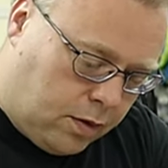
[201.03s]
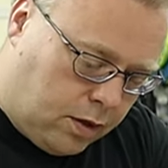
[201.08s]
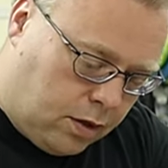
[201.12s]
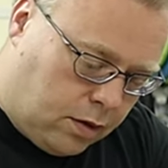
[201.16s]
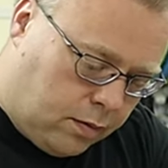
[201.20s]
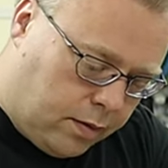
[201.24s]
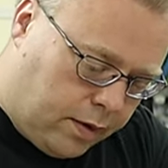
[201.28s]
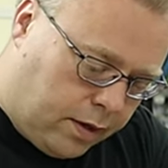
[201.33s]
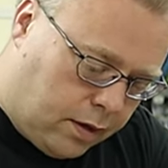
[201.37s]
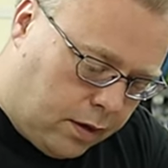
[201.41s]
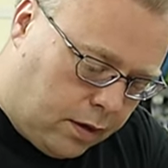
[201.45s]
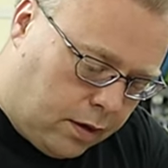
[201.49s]

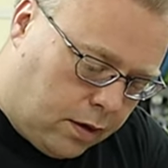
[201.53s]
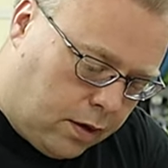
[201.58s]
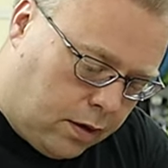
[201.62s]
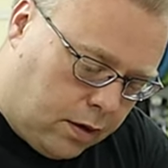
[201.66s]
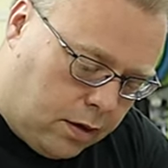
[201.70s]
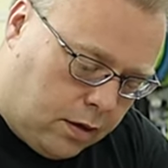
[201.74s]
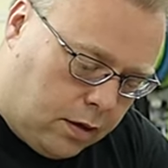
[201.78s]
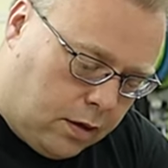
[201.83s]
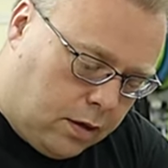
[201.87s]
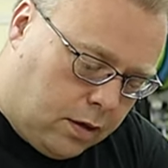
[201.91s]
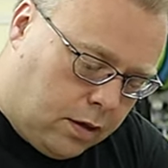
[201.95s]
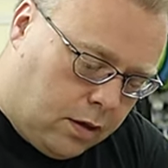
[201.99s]
millimeter
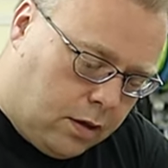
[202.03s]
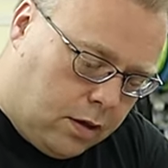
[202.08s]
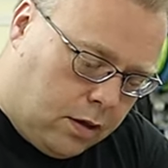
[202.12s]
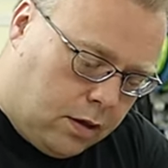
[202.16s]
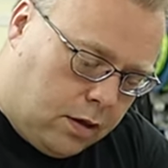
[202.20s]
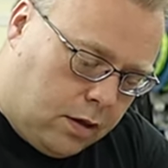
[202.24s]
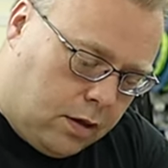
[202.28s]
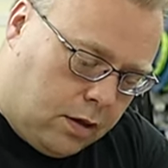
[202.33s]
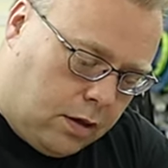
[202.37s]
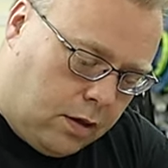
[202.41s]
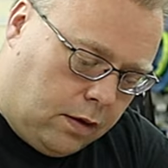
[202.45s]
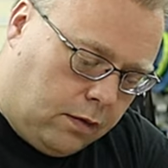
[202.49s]

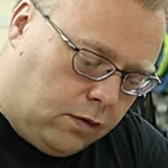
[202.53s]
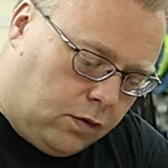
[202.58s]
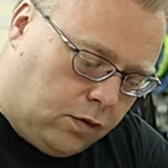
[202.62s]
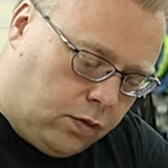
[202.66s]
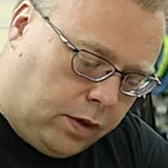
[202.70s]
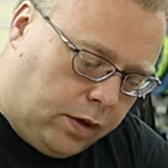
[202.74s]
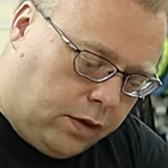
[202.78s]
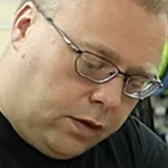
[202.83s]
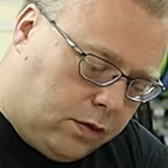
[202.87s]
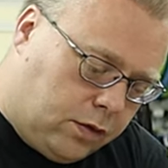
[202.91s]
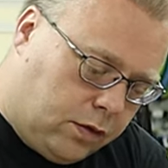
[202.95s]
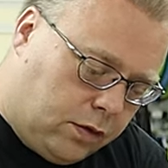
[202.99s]

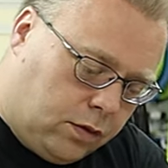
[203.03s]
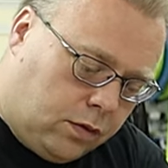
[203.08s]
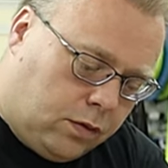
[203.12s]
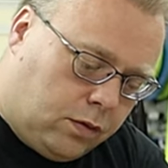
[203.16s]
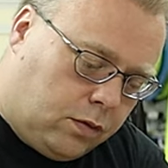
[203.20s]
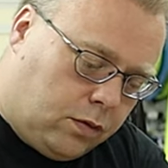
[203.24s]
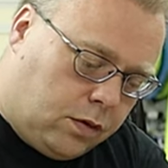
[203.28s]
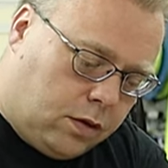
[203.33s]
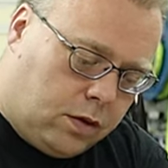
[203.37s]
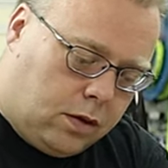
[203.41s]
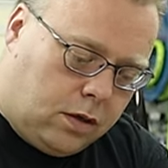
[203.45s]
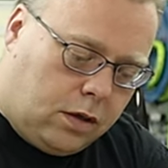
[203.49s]

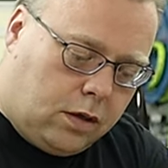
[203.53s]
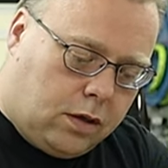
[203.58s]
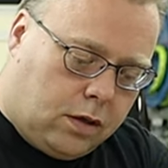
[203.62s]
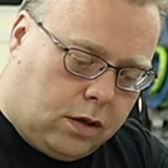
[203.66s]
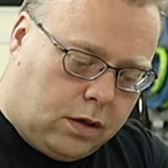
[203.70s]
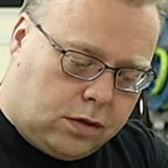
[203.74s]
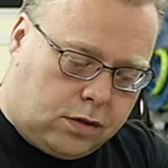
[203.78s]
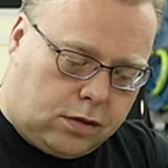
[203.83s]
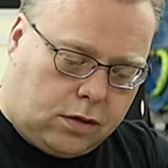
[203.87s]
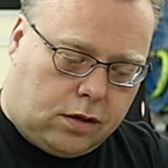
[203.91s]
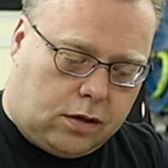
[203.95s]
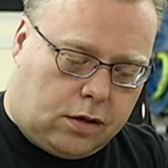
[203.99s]
M22.
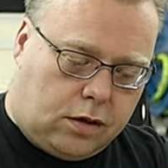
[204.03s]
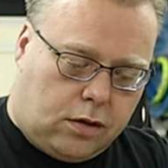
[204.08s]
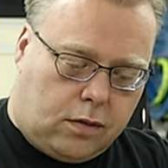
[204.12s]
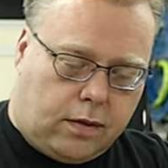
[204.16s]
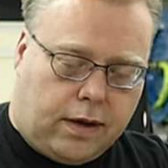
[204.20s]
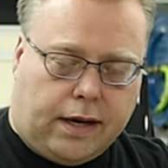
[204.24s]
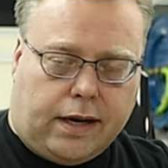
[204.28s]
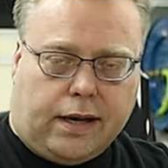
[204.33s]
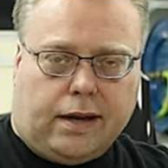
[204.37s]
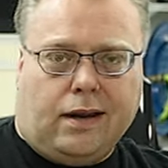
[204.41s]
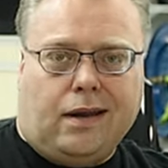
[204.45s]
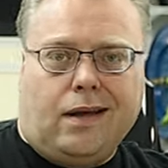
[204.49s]
It's going to go
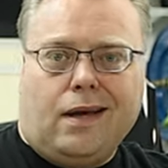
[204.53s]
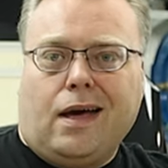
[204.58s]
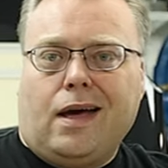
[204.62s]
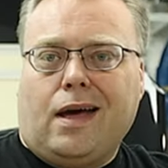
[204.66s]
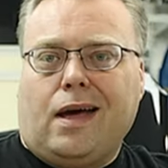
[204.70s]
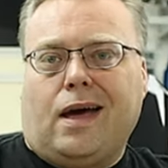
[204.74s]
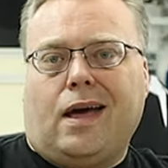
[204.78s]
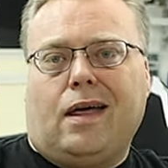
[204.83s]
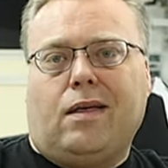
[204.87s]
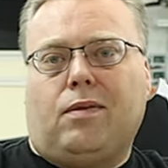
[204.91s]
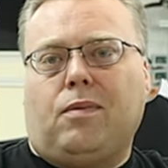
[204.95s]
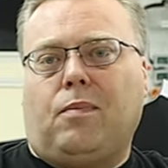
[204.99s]
right in.
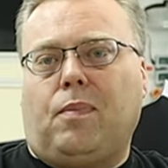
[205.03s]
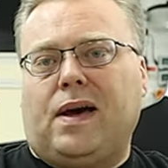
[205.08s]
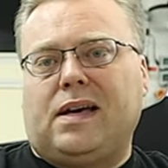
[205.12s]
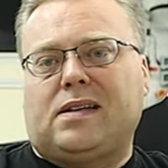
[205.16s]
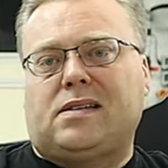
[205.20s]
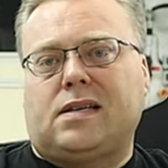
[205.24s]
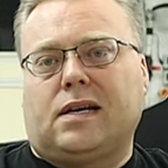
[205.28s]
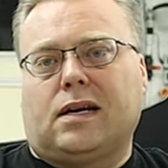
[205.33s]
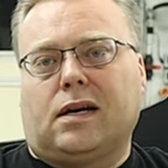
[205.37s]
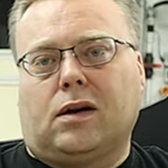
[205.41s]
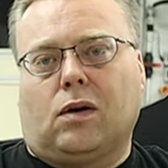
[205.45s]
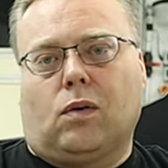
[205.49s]
And the
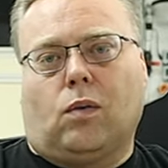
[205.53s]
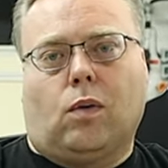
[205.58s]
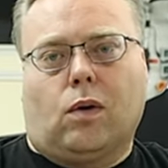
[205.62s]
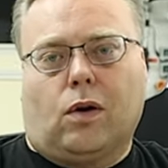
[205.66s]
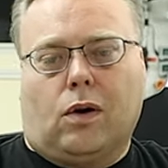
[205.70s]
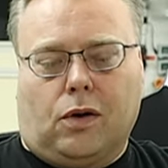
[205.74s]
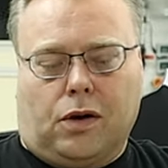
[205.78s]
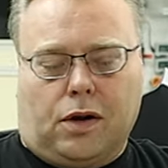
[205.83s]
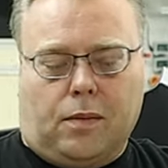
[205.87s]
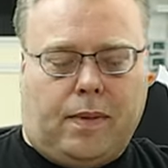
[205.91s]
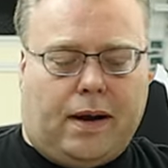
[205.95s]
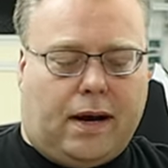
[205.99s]
best thing in the
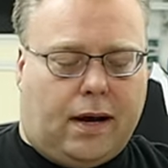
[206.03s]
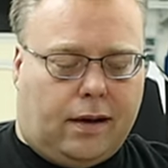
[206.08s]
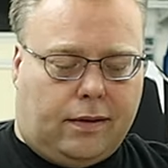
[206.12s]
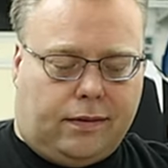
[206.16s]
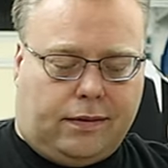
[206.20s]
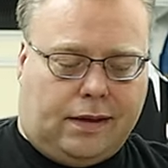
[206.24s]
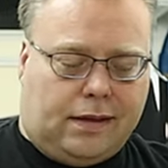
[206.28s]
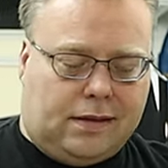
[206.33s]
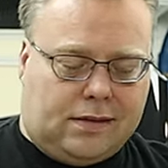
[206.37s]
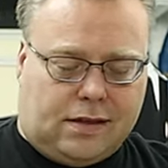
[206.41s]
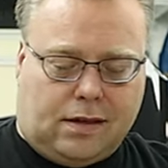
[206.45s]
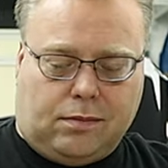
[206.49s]
world about
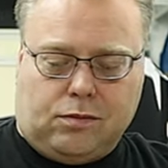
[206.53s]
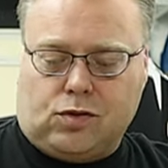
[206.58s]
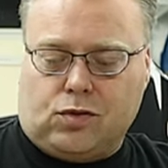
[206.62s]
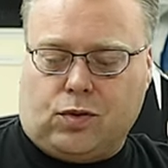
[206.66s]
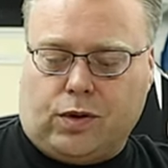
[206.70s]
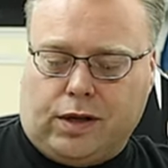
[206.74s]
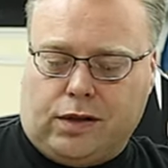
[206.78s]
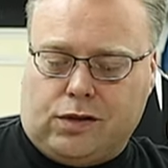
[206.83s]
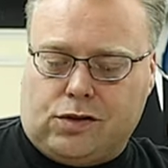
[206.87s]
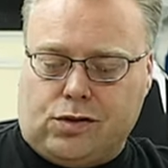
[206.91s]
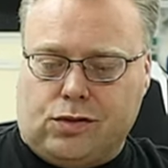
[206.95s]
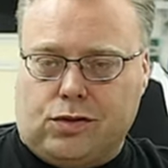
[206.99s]
these
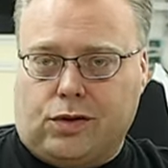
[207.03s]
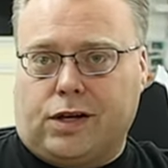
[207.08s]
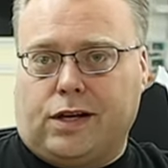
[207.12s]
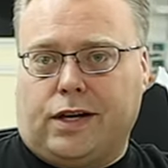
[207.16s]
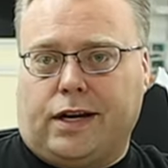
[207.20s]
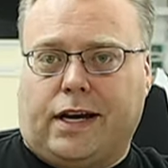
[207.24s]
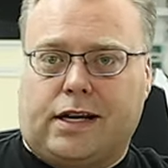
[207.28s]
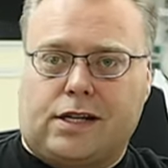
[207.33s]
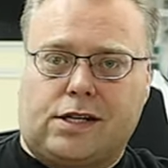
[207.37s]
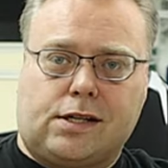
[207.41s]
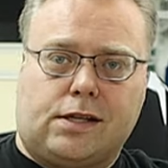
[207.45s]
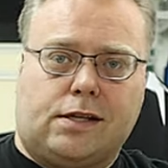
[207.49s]
M22
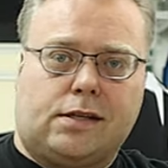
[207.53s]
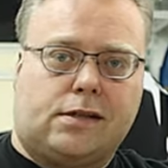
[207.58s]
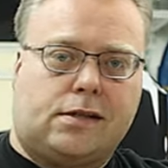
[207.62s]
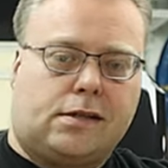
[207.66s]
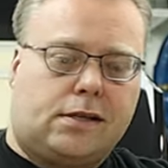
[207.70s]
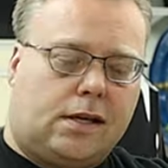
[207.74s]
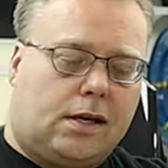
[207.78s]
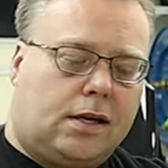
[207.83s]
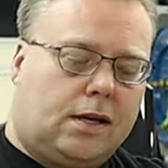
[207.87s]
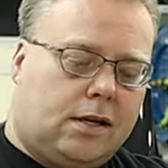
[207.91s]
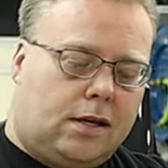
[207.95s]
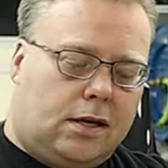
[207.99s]
connections,
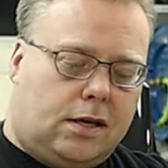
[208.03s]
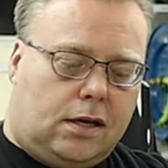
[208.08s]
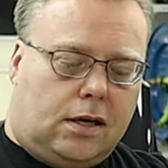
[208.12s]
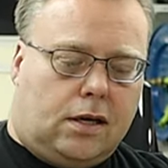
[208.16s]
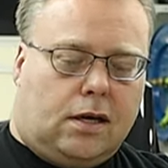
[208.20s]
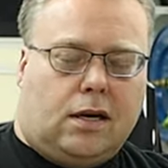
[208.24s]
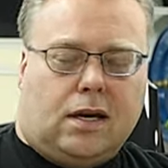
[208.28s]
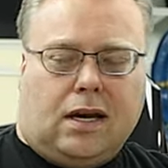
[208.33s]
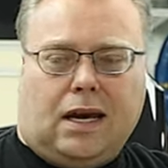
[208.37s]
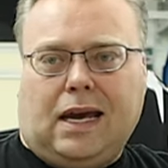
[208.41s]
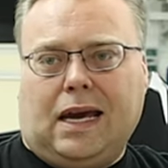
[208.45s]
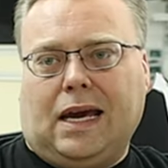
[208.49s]

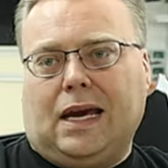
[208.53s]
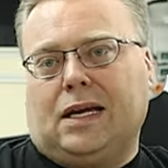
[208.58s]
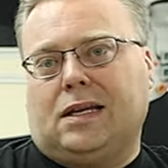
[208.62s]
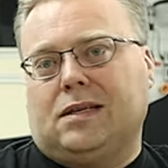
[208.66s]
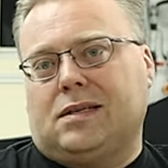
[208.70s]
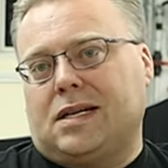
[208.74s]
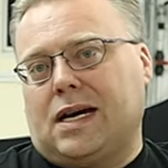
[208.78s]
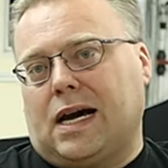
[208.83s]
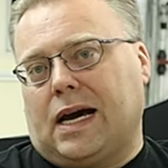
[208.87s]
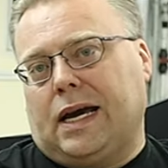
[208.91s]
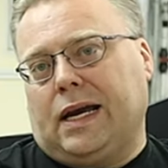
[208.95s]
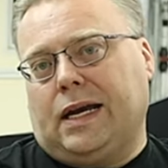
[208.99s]
hand
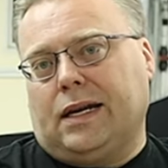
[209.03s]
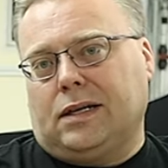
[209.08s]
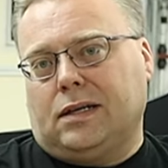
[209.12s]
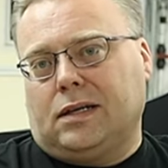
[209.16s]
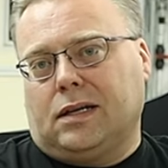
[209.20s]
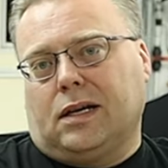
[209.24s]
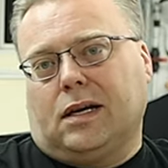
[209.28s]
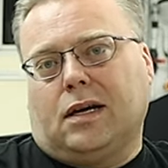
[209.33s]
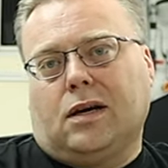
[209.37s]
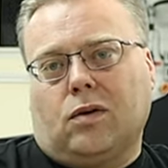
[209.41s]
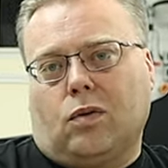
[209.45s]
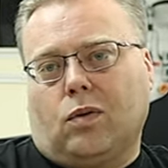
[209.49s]
tight
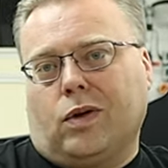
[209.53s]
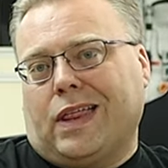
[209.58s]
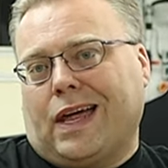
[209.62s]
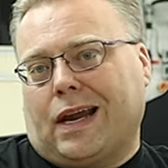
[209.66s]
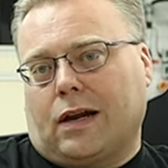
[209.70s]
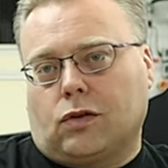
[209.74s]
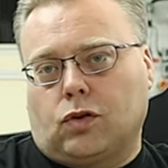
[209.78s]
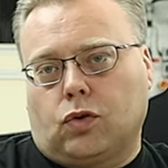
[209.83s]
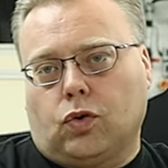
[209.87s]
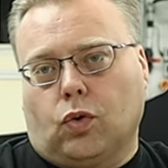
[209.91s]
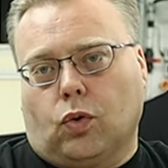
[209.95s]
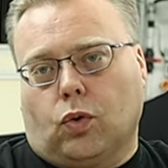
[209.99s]

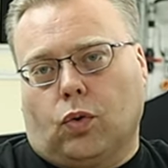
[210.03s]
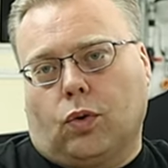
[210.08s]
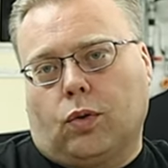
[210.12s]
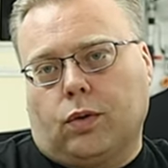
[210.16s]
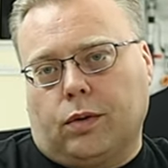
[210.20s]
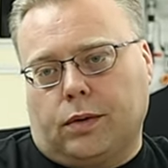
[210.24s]
without a tool.